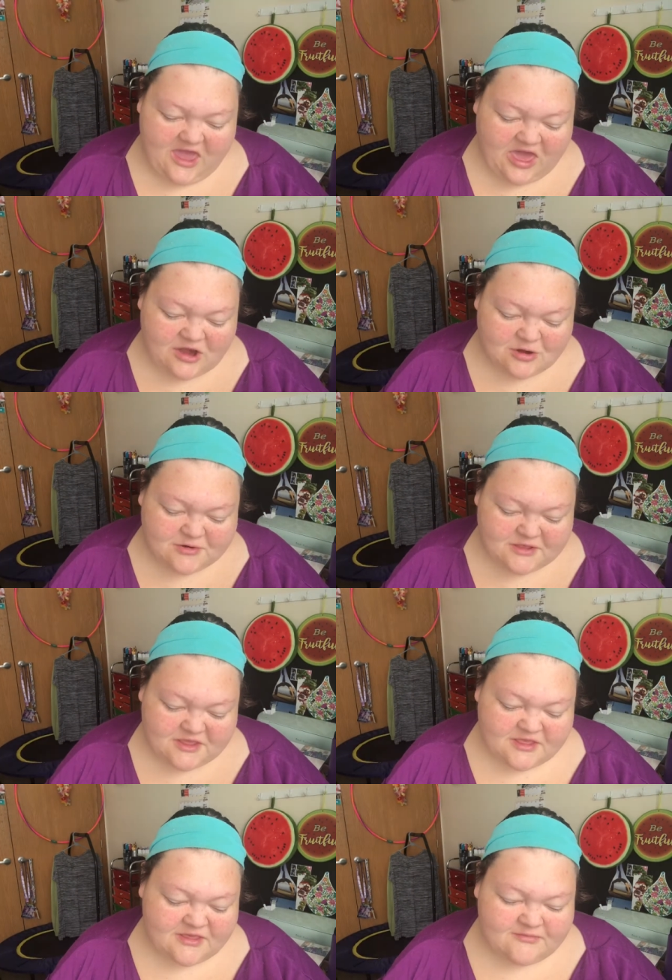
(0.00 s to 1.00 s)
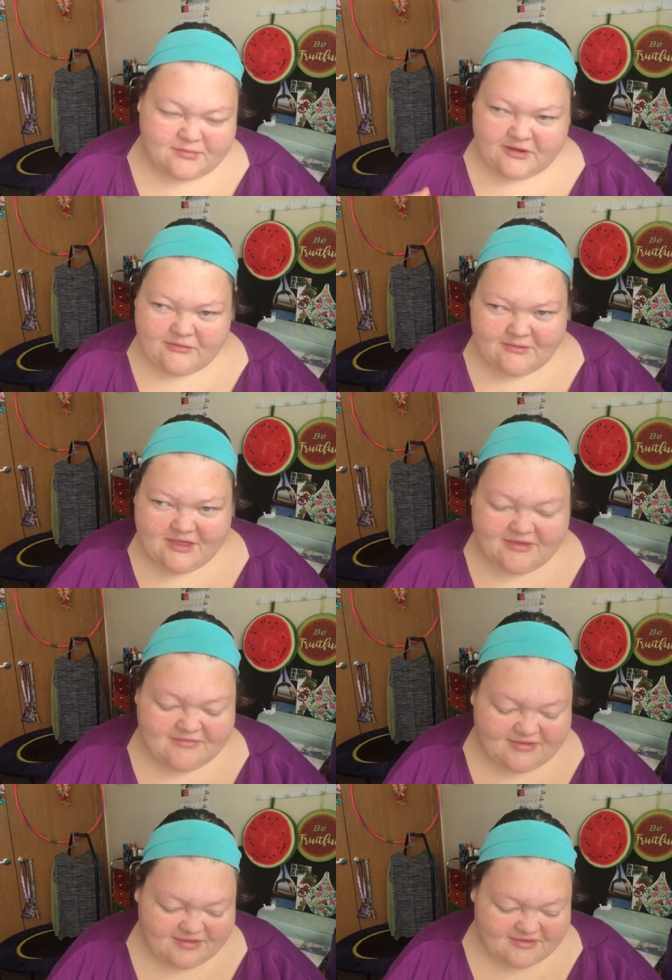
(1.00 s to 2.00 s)
energy
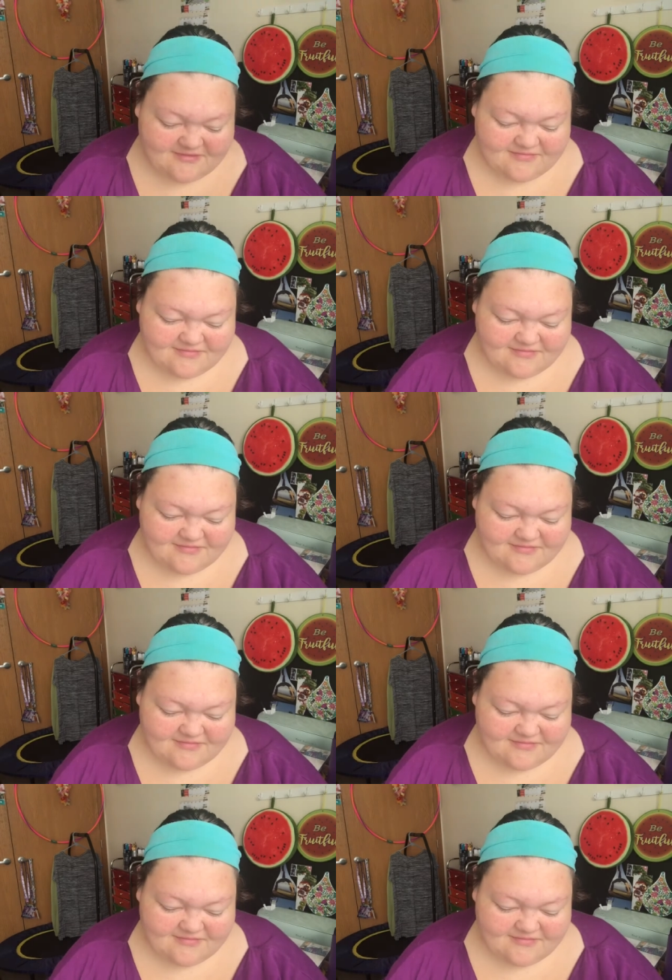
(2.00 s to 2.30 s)
brainwaves.